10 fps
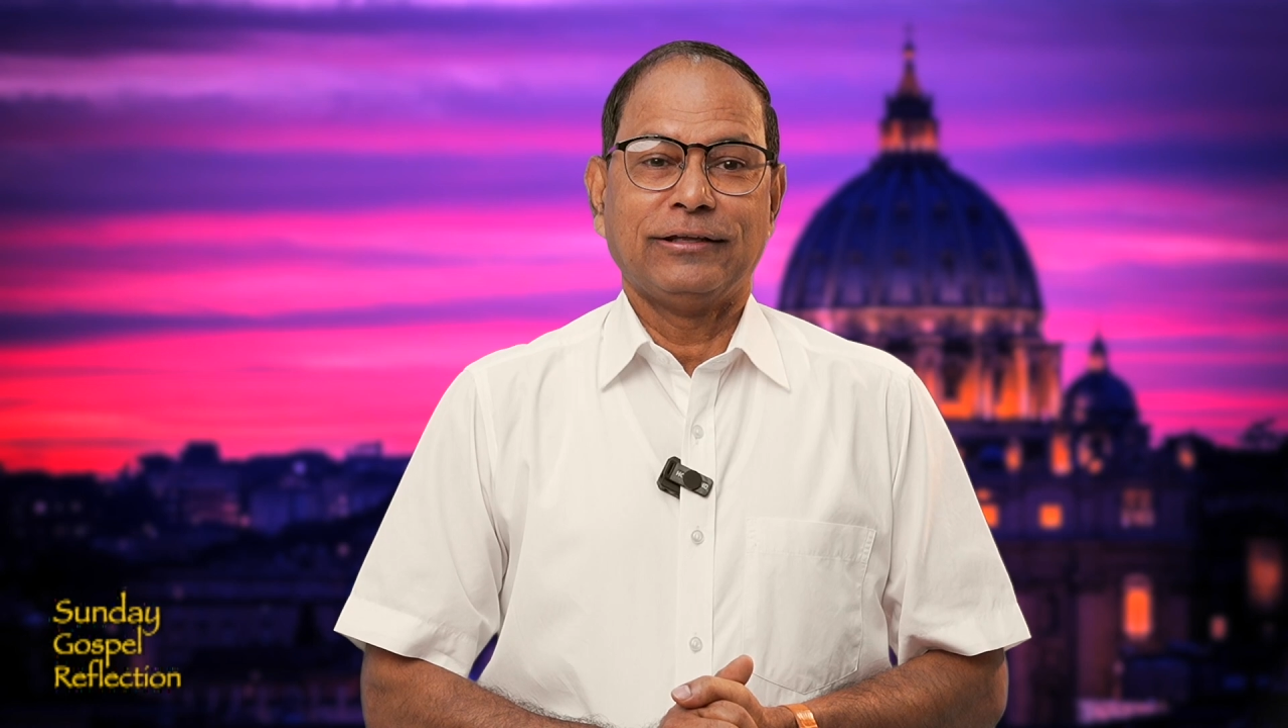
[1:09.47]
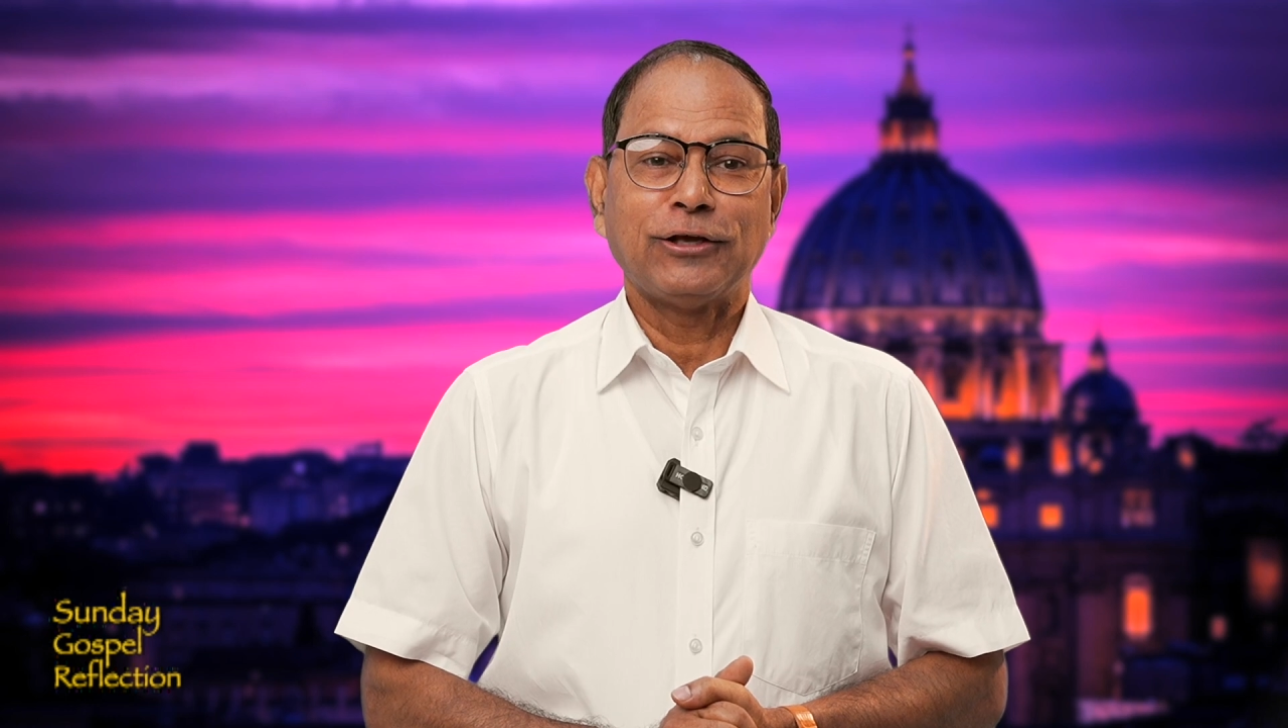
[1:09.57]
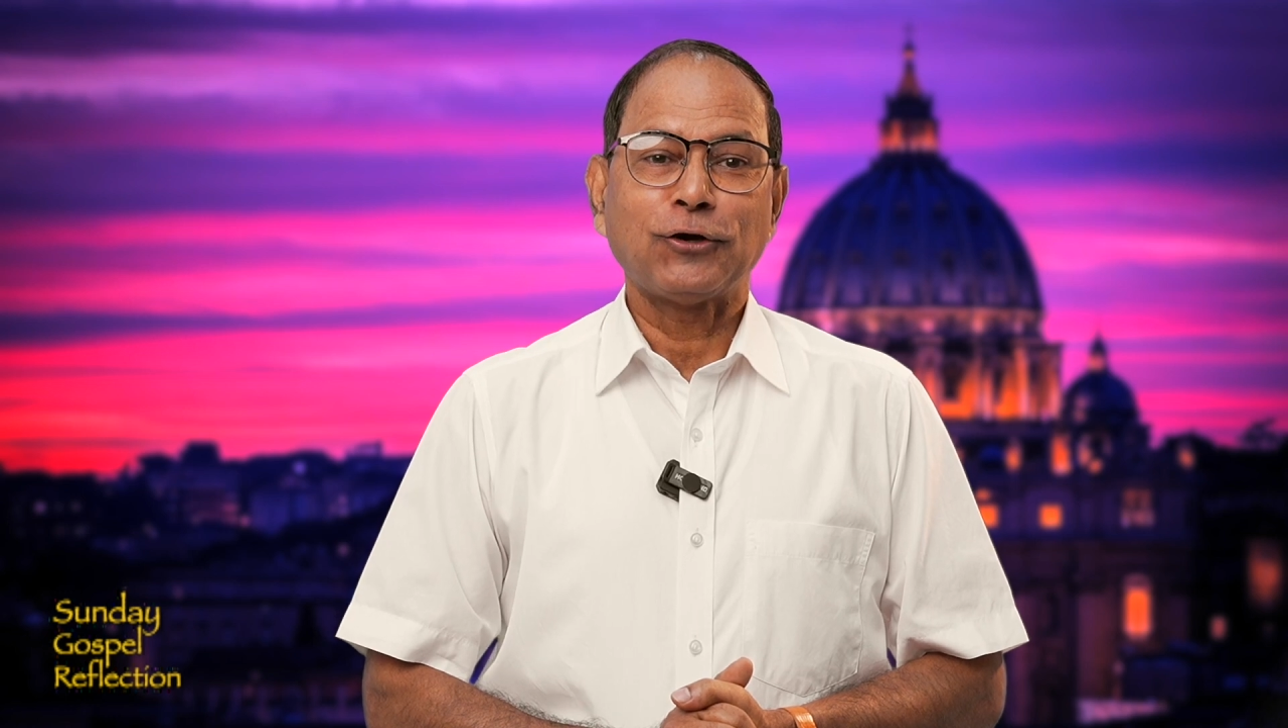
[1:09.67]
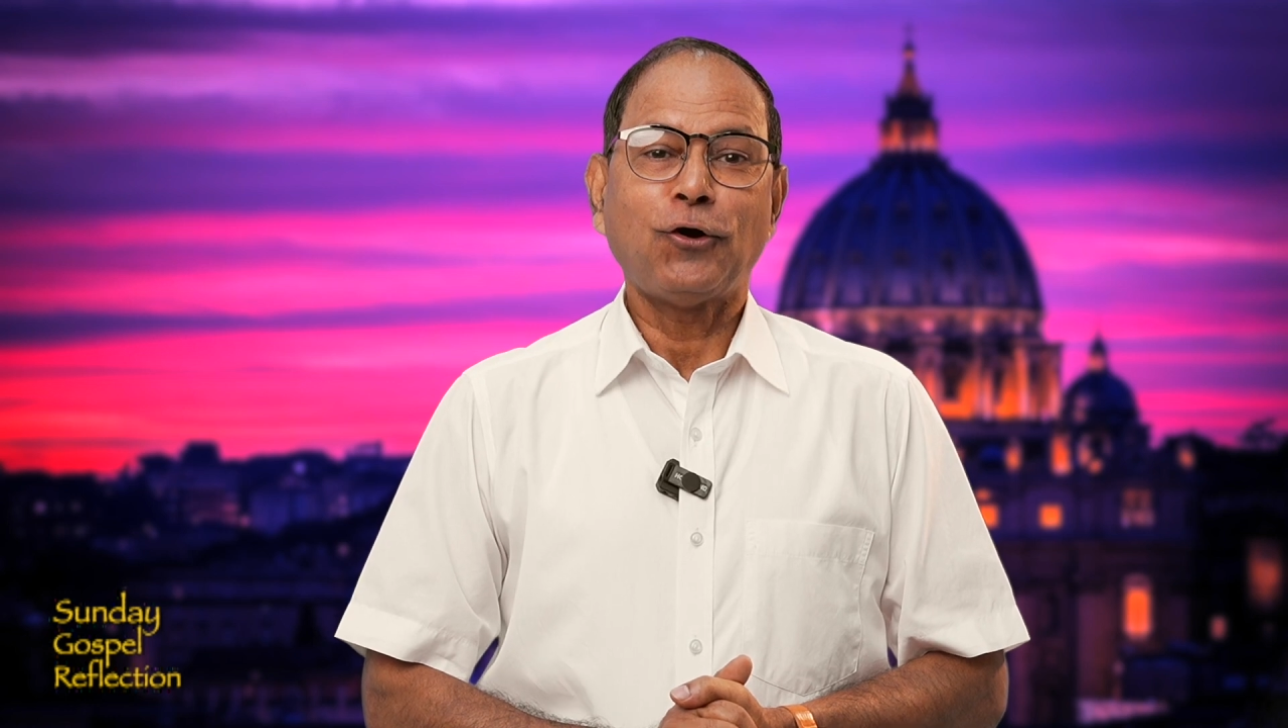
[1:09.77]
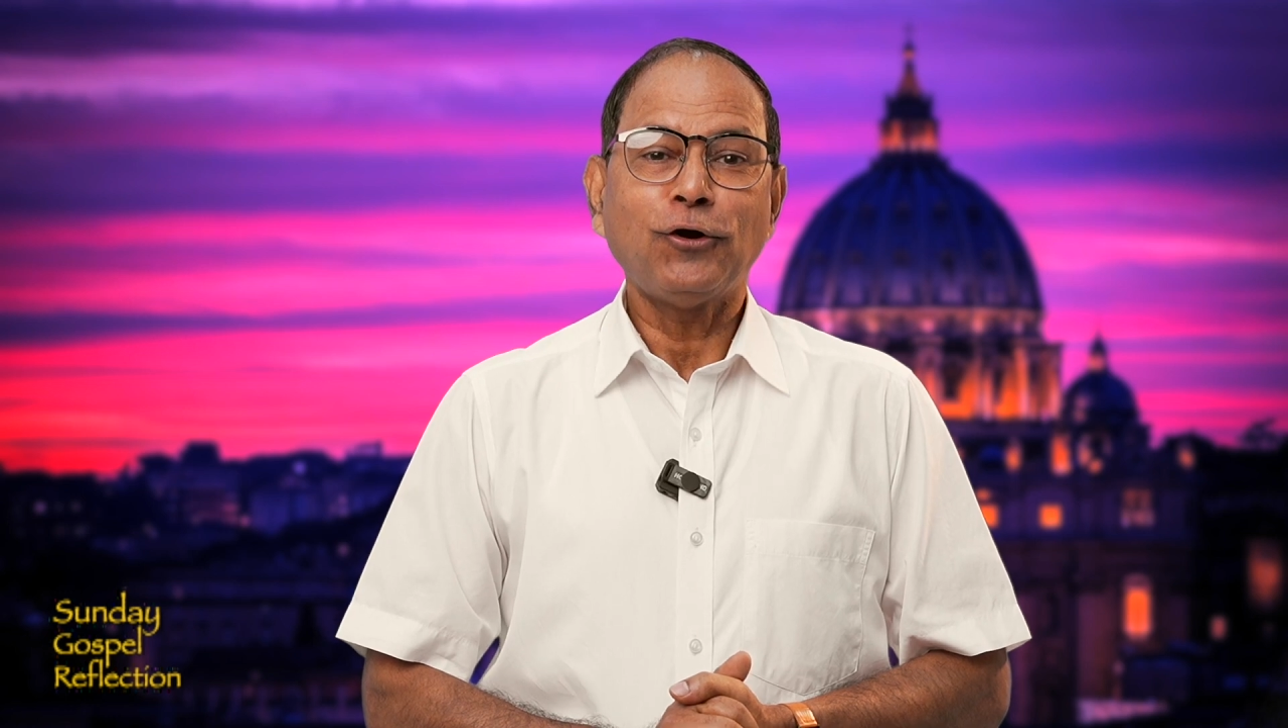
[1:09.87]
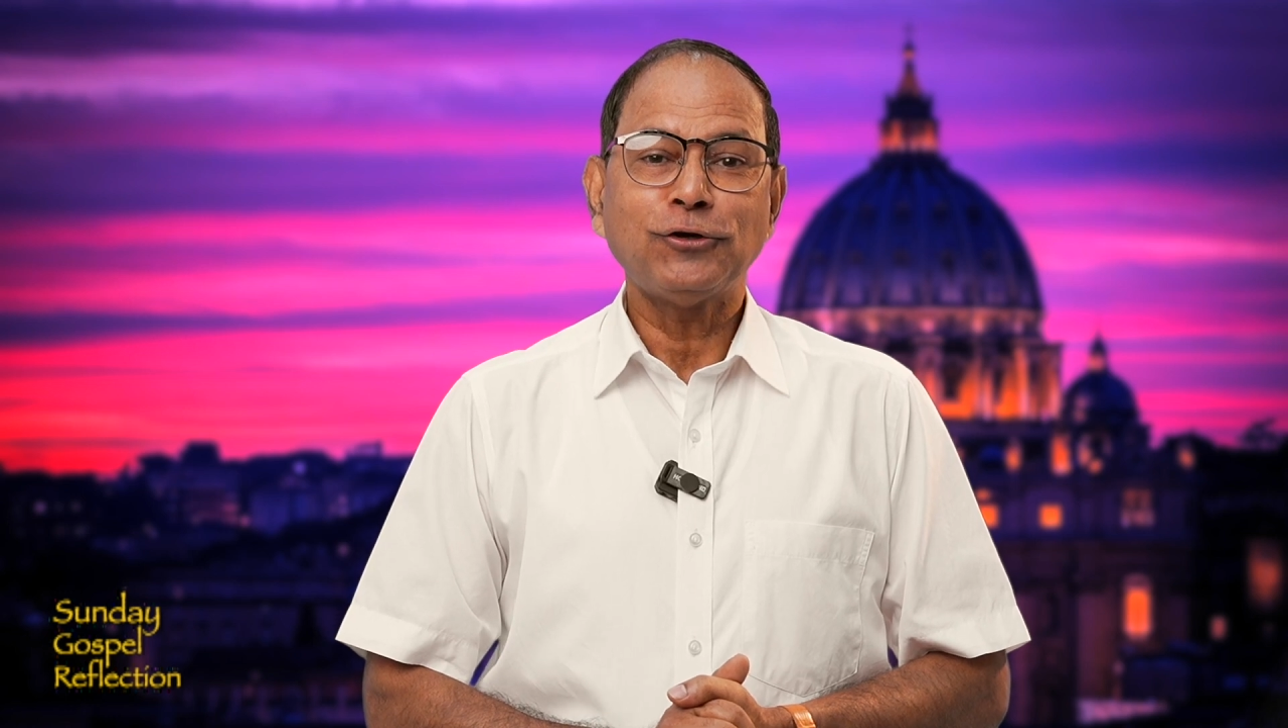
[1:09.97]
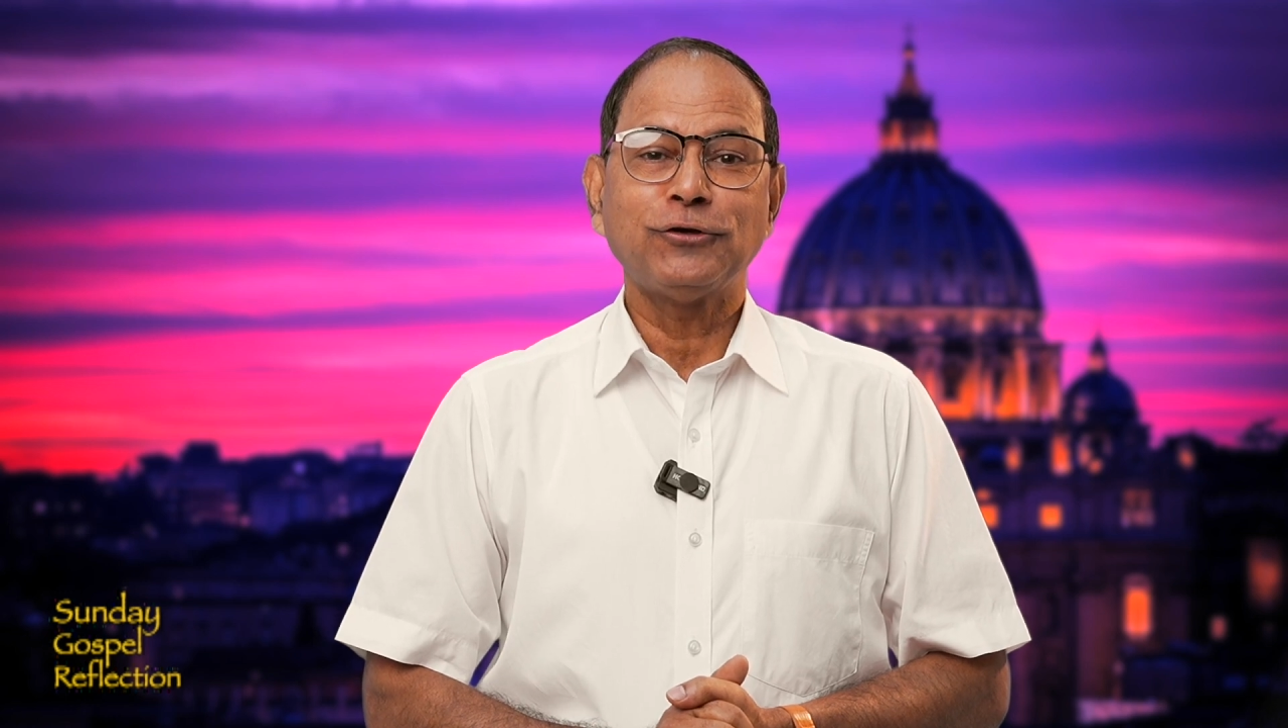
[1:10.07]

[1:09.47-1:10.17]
The call